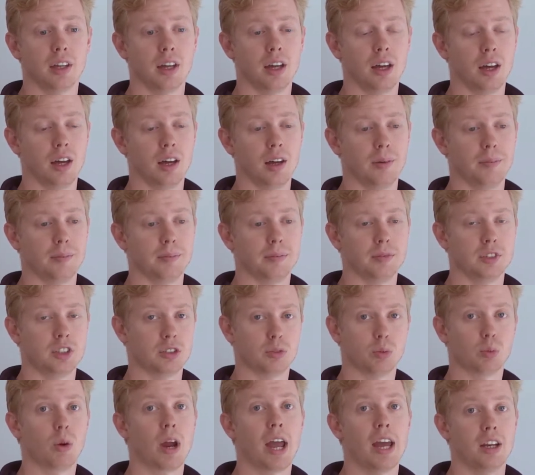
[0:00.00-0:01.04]
um,
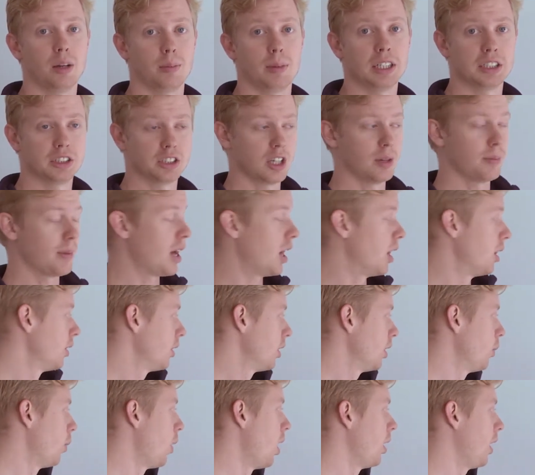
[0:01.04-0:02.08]
just random HTML.
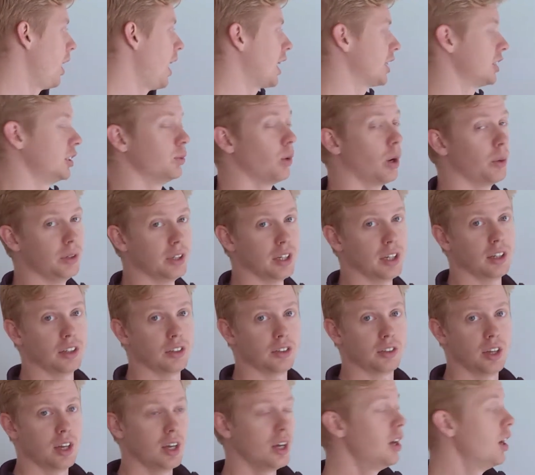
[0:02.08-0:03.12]
Well, actually what we did
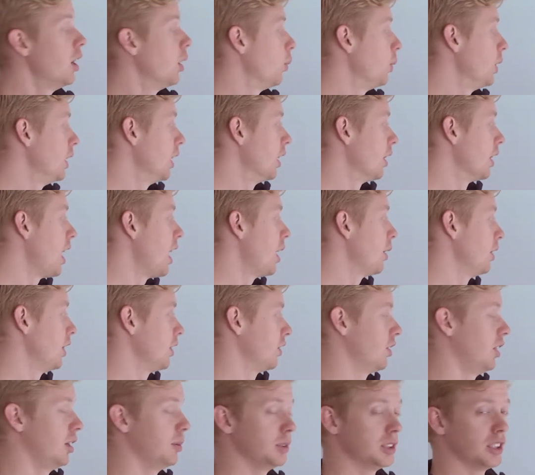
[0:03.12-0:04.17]
is we allowed
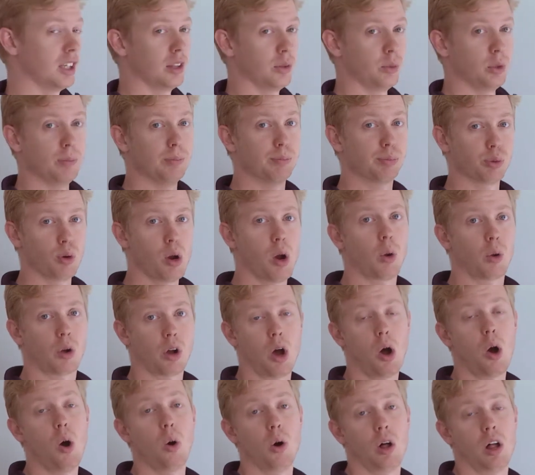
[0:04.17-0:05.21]
links and images and then we broke
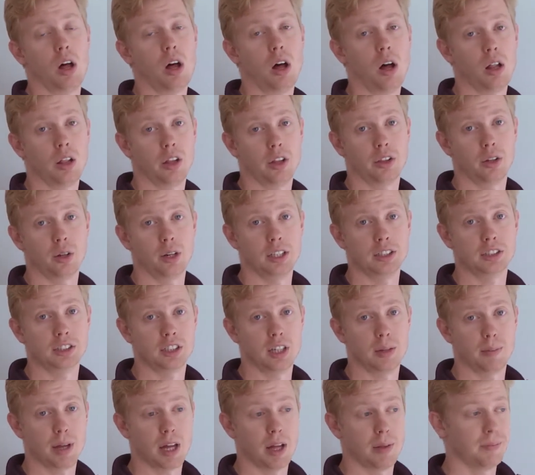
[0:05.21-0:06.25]
all, all other
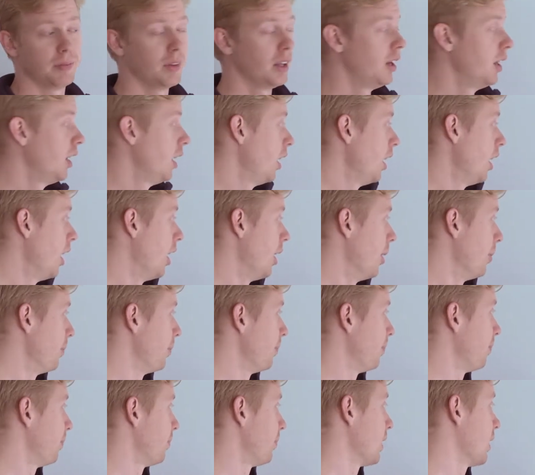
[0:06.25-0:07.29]
HTML. Um,
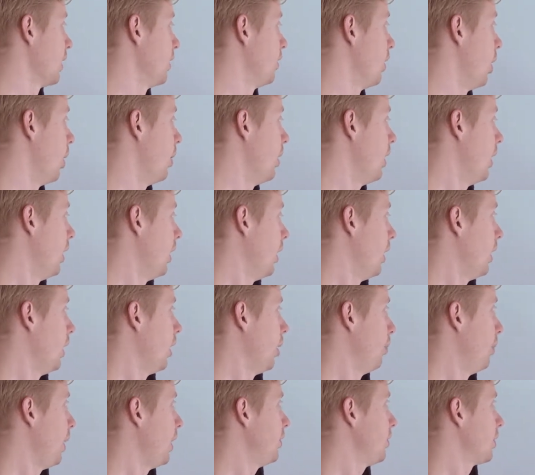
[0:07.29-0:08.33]
so
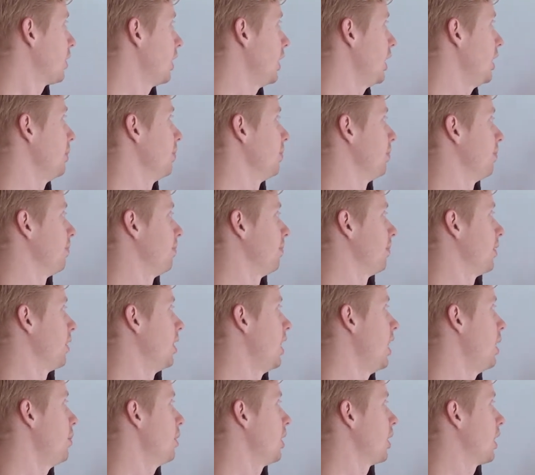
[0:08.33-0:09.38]
basically, the
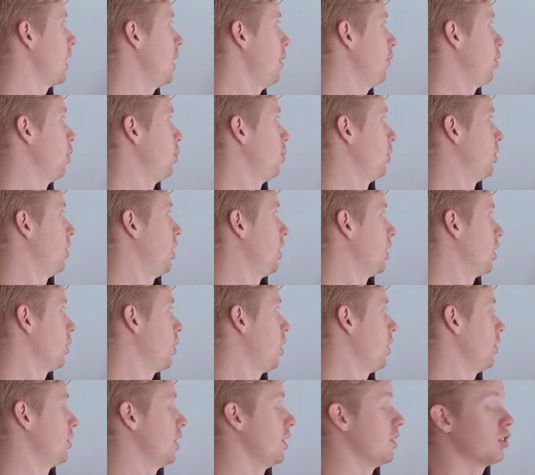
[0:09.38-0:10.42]
name of the game for presenting
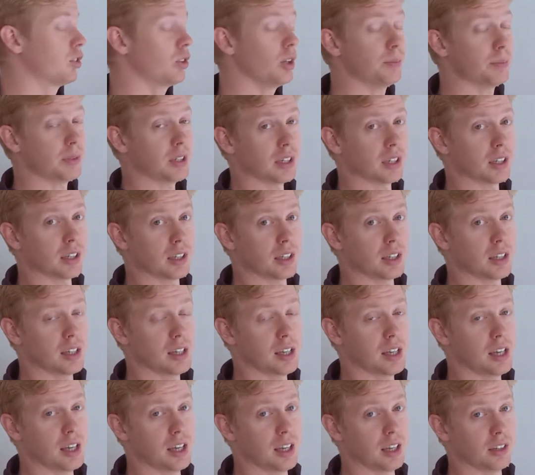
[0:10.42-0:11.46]
cross-site scripting
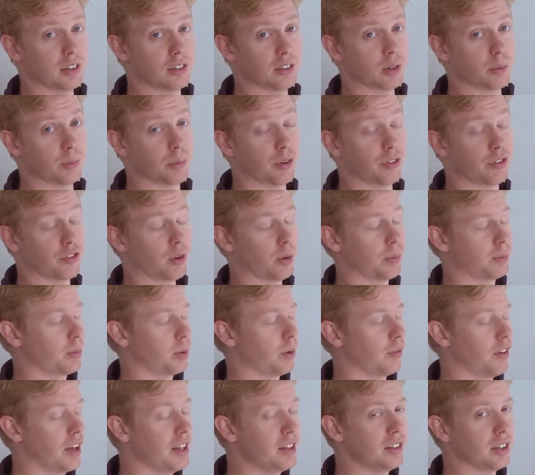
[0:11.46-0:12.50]
is, for
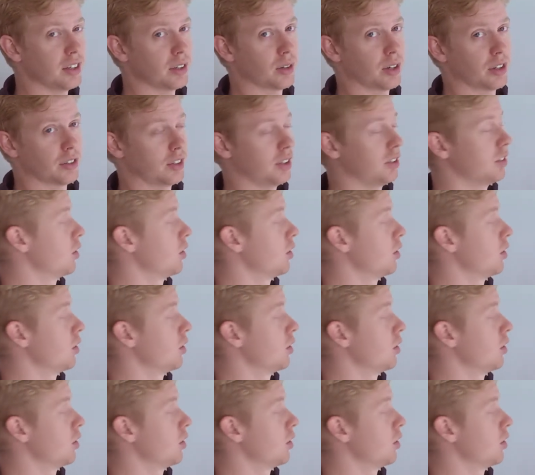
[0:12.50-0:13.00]
preventing cross-site